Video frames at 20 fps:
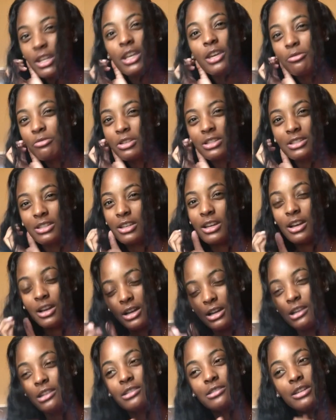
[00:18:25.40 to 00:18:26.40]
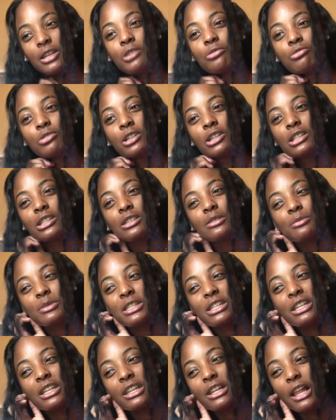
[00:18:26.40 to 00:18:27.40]
It wasn't kind, it was
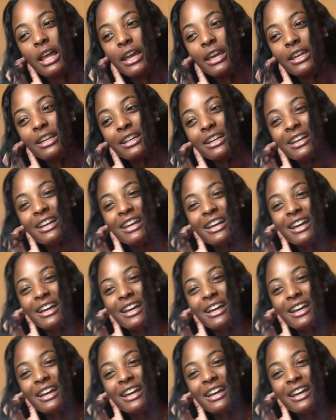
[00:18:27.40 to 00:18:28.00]
mean. Like,